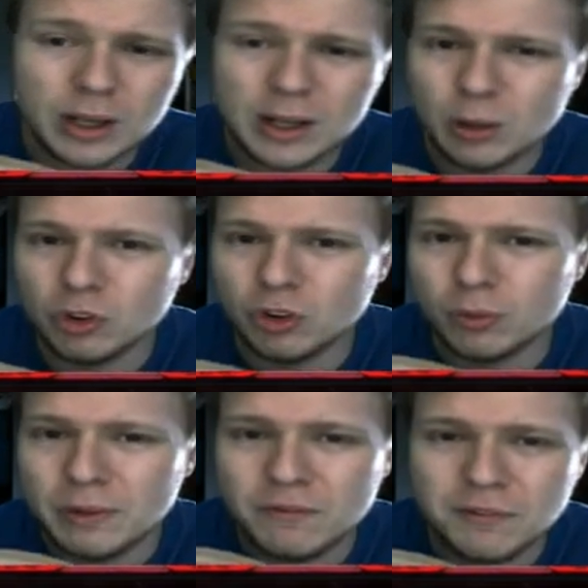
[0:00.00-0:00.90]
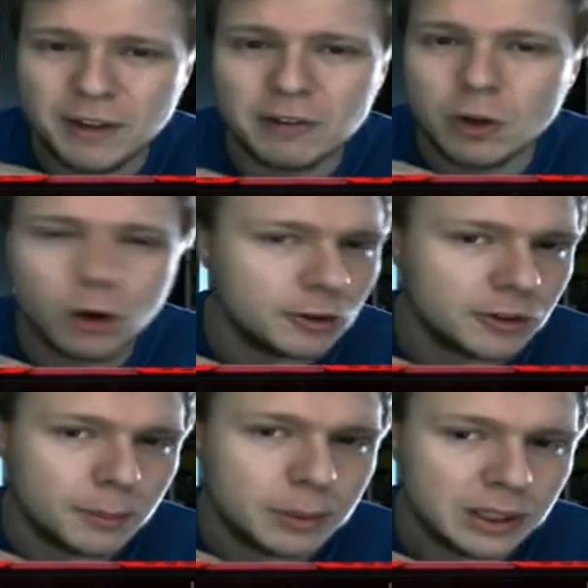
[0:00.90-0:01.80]
It would just be very
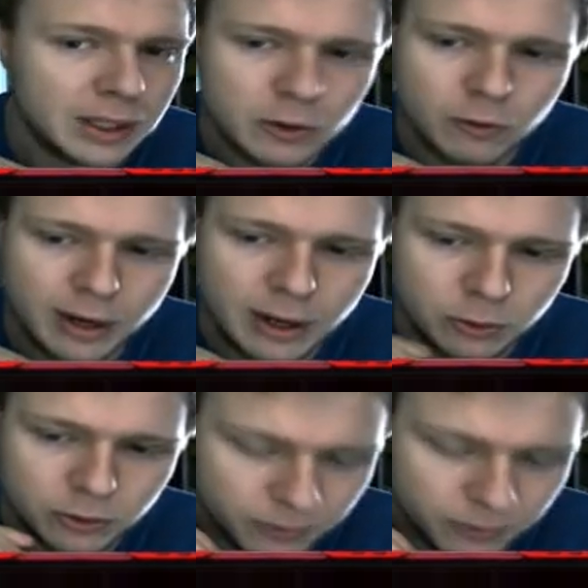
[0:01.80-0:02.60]
hard to play around.